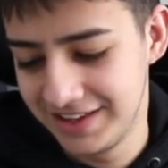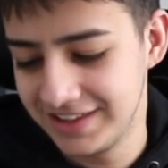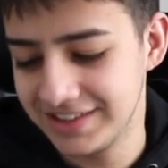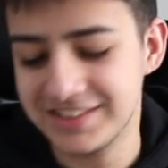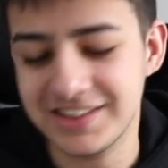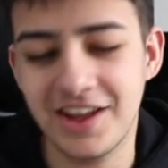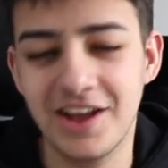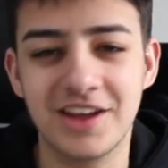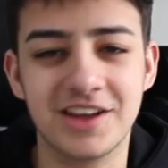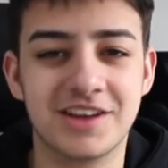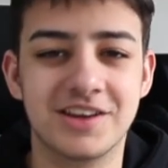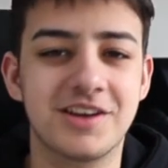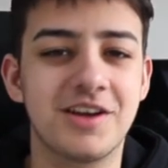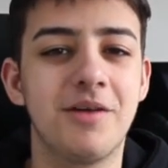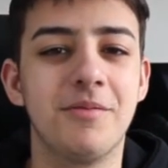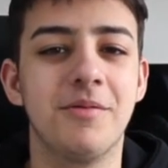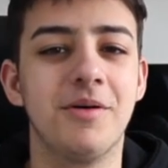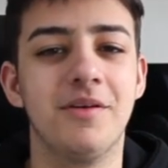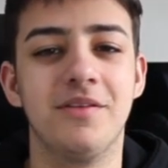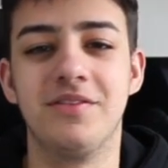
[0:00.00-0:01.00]
It's like,
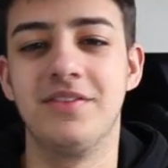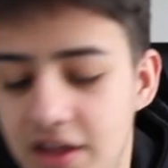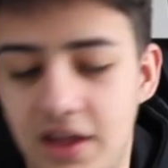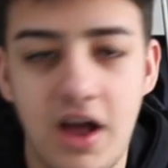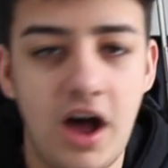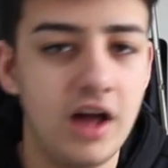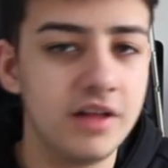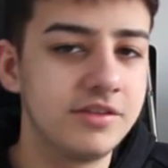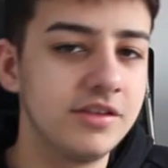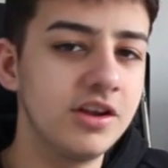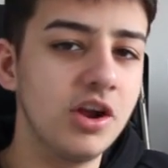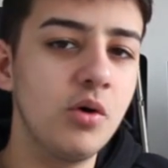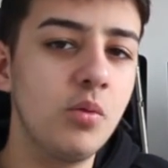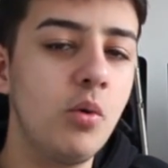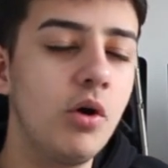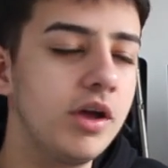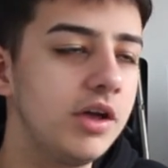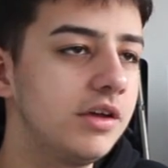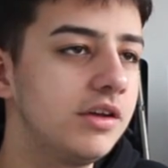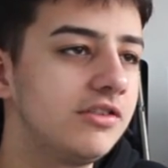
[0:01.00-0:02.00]
come on. I don't know
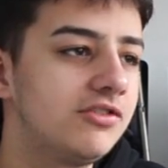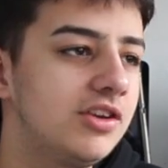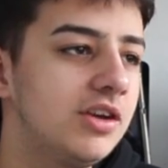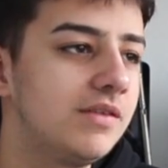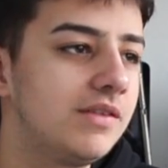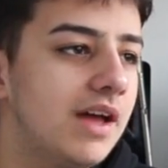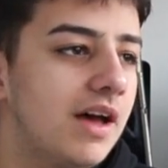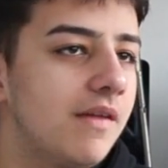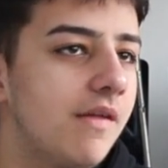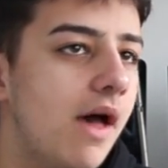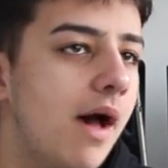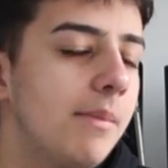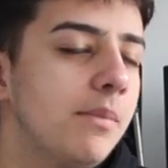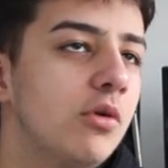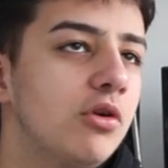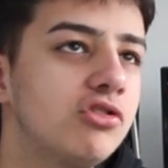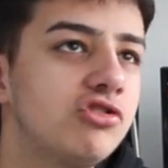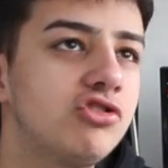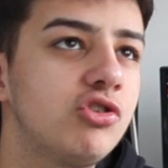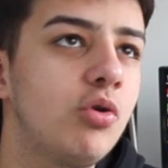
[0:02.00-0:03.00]
what he achieved out of that. I'm
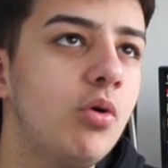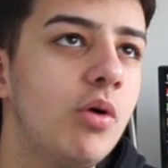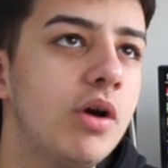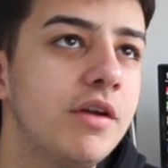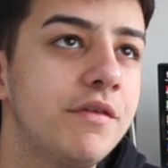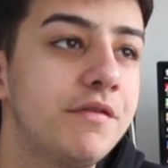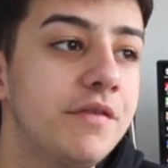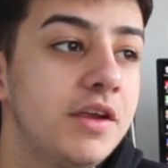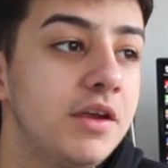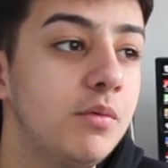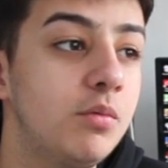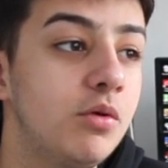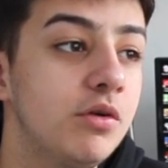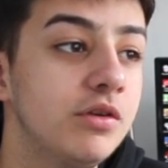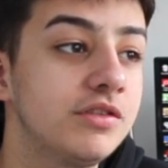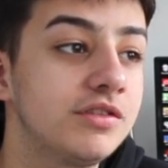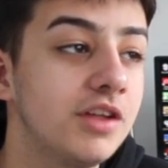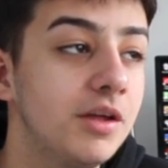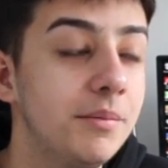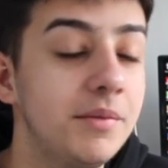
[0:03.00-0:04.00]
not sure if he
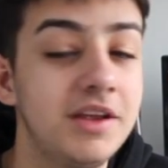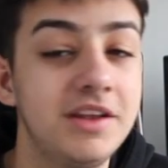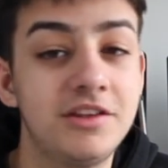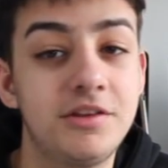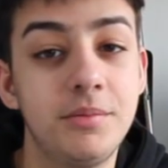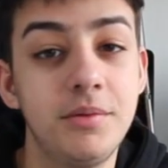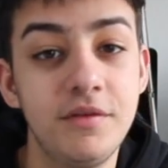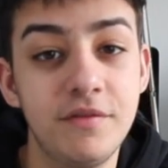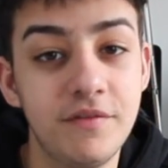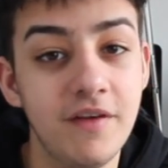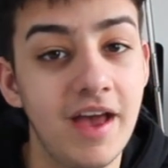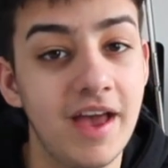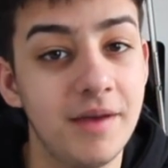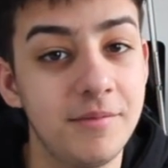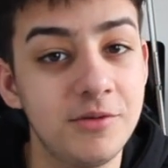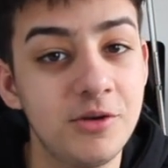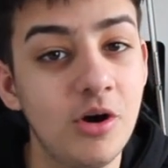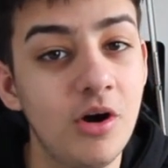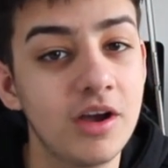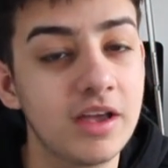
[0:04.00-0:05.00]
was. I mean, to be fair,
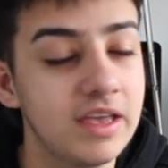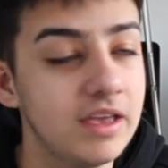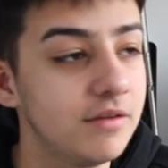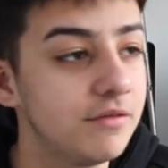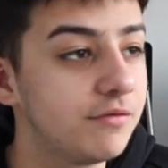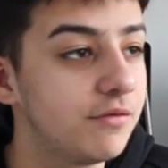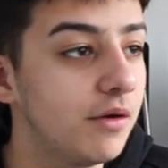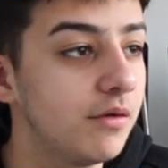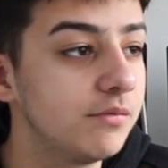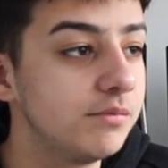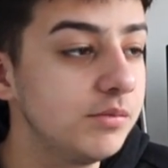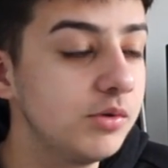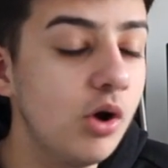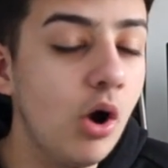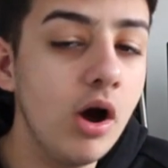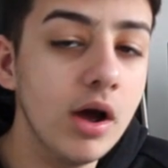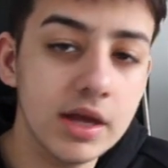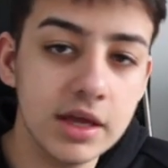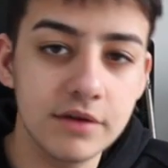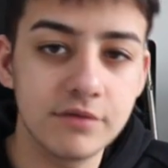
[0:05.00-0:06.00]
we gotta give we
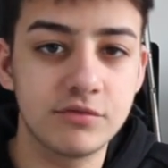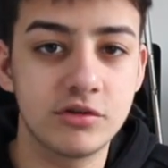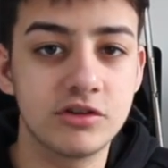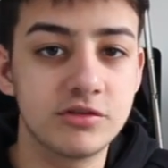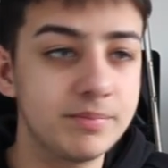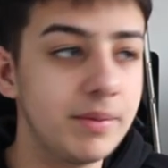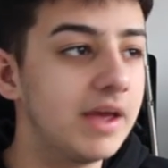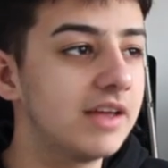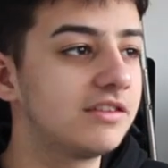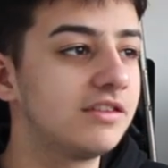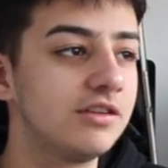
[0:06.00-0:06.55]
gotta give respect